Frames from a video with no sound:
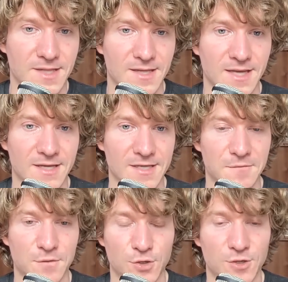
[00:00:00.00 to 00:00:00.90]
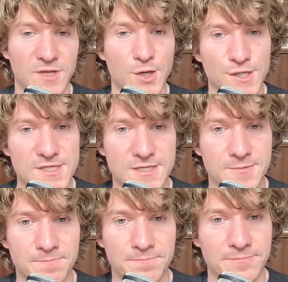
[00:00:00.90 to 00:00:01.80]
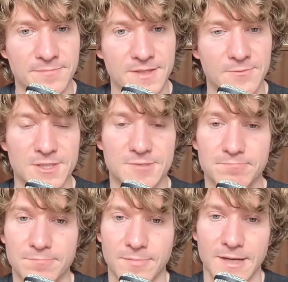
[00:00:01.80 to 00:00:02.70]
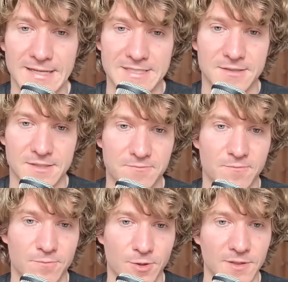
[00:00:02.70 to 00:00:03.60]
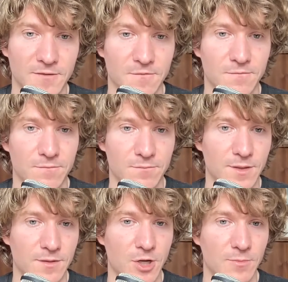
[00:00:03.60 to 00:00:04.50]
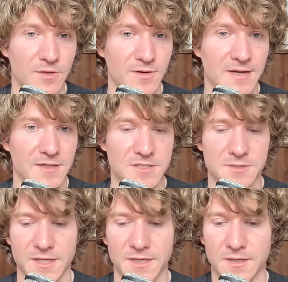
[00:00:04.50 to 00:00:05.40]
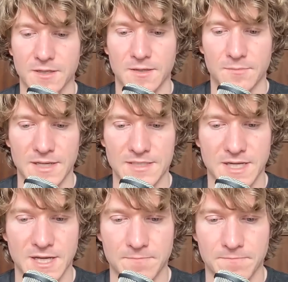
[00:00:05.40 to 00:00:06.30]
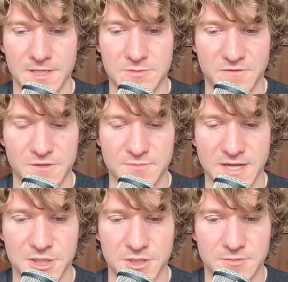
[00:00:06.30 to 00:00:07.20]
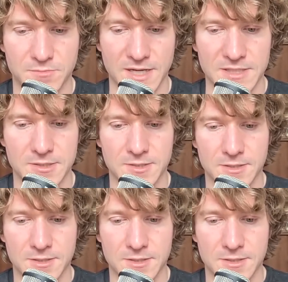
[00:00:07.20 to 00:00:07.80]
if you're going to be honest, which I guess is probably been common throughout history, but as we've just mentioned, but